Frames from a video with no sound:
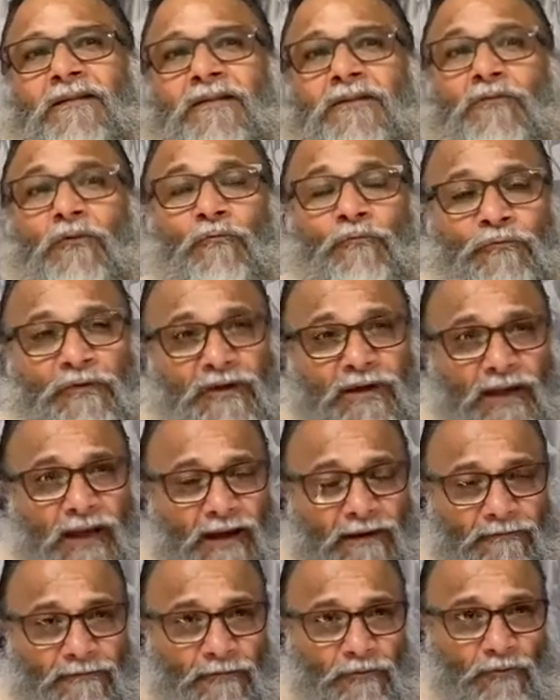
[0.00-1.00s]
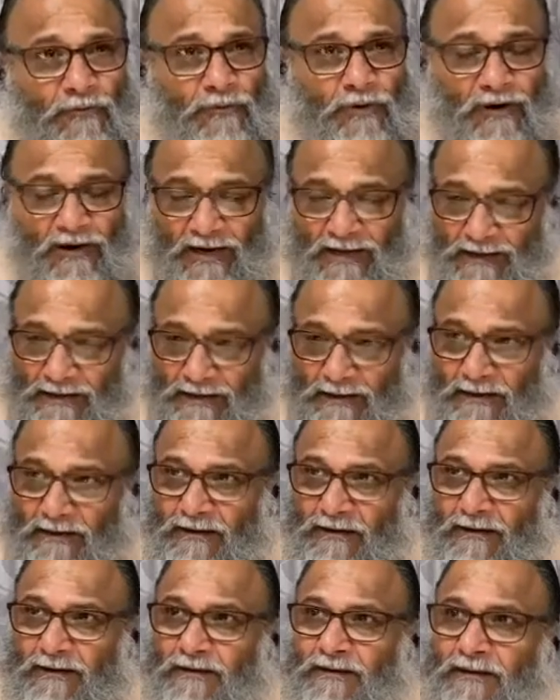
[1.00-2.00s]
So we have to cut
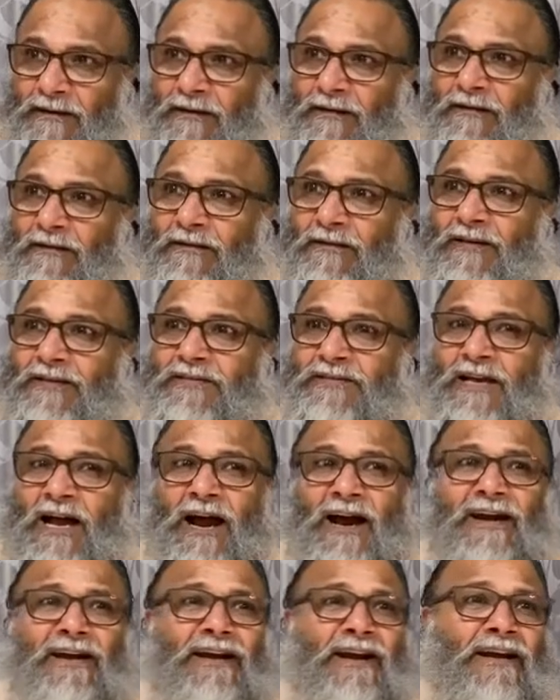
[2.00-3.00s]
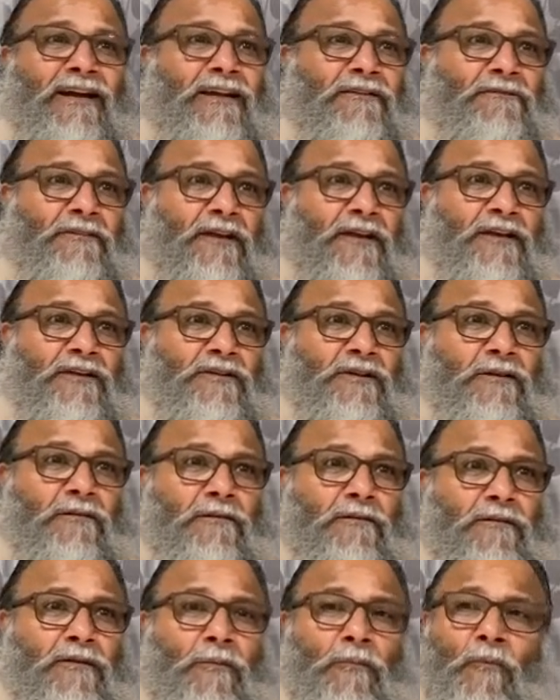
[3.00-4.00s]
this
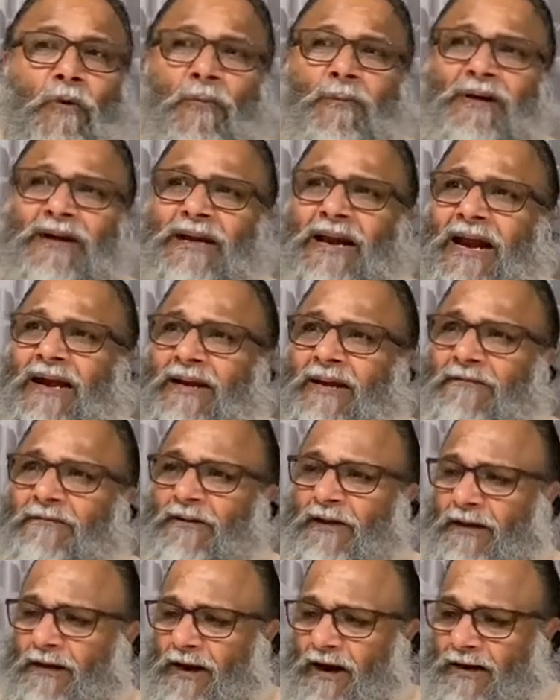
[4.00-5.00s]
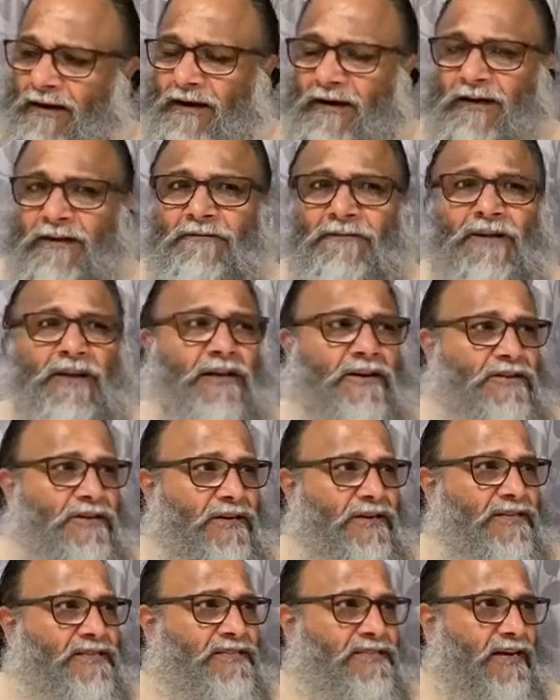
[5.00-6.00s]
identification. The moment
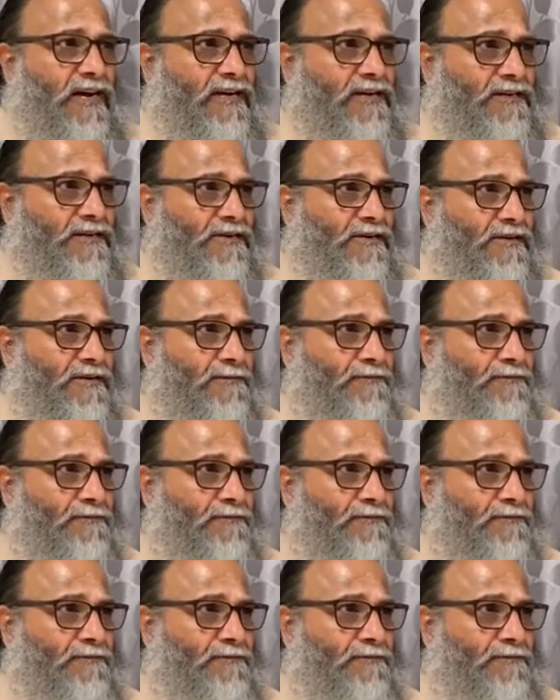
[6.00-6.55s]
identification is cut,